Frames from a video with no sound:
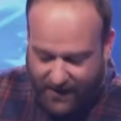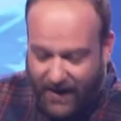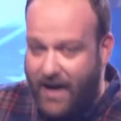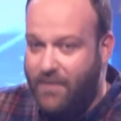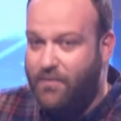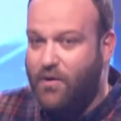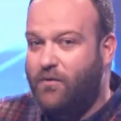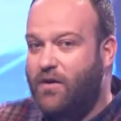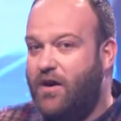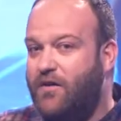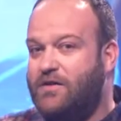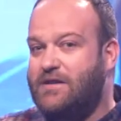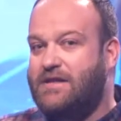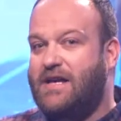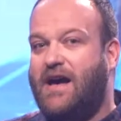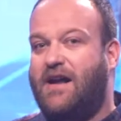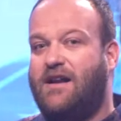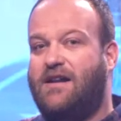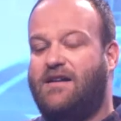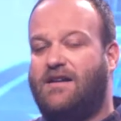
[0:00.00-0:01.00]
Hey, but we've
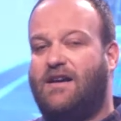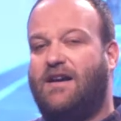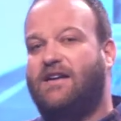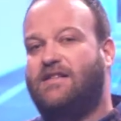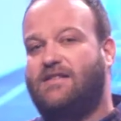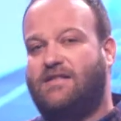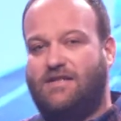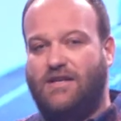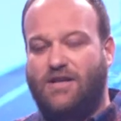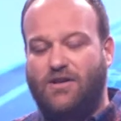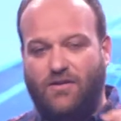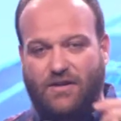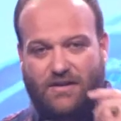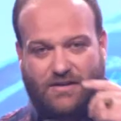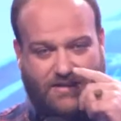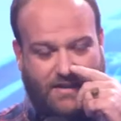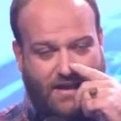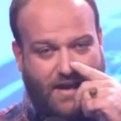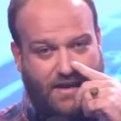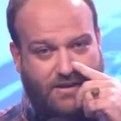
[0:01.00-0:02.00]
started a, a
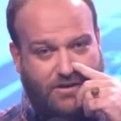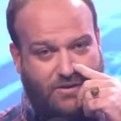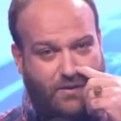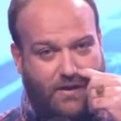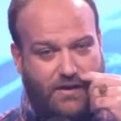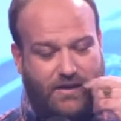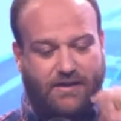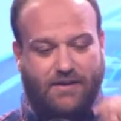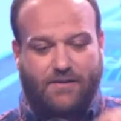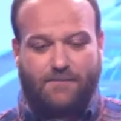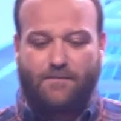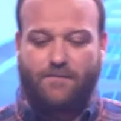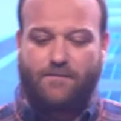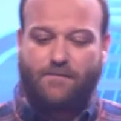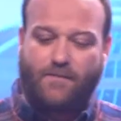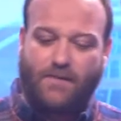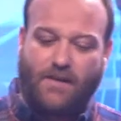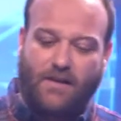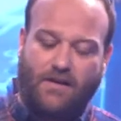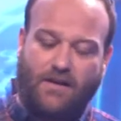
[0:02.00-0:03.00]
series last week
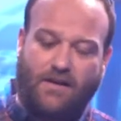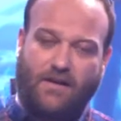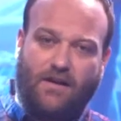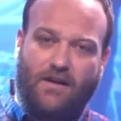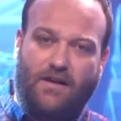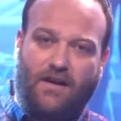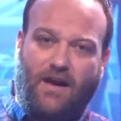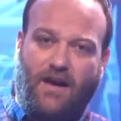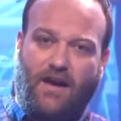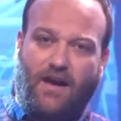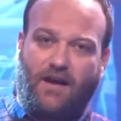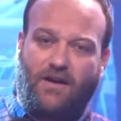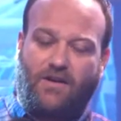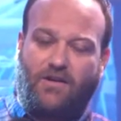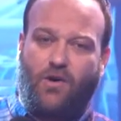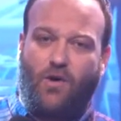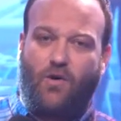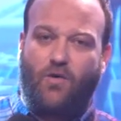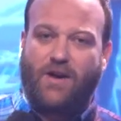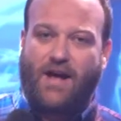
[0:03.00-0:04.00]
uh,
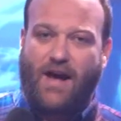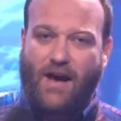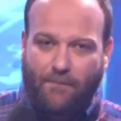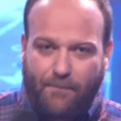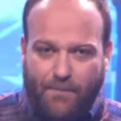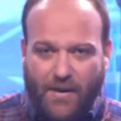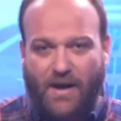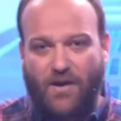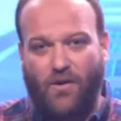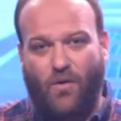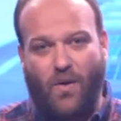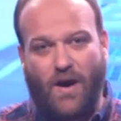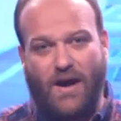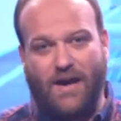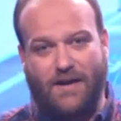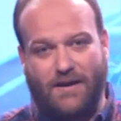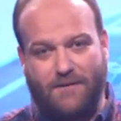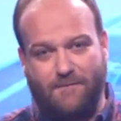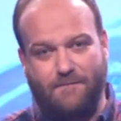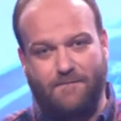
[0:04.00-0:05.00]
called A Better
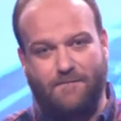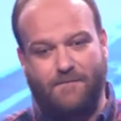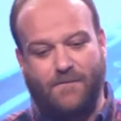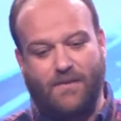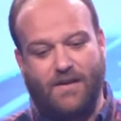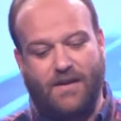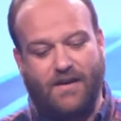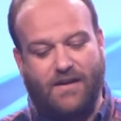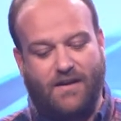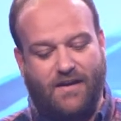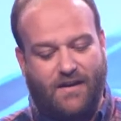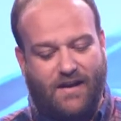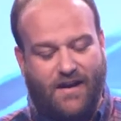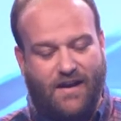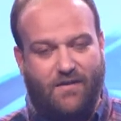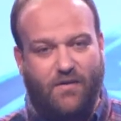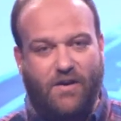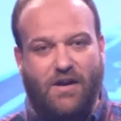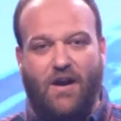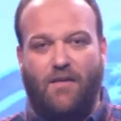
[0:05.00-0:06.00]
Way.
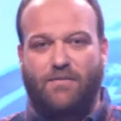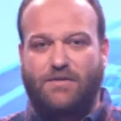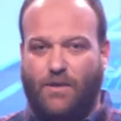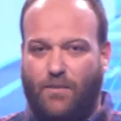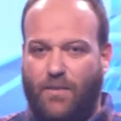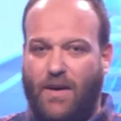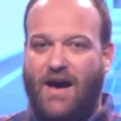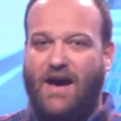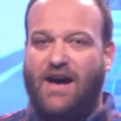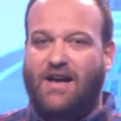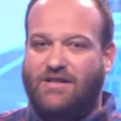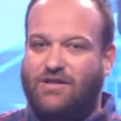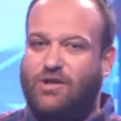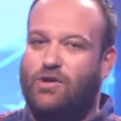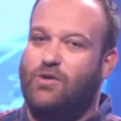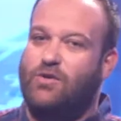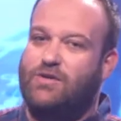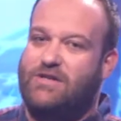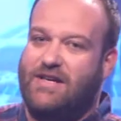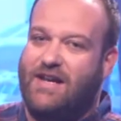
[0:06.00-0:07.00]
And we go up to part
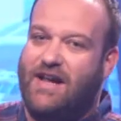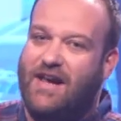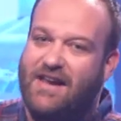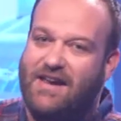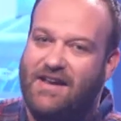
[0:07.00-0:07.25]
two today.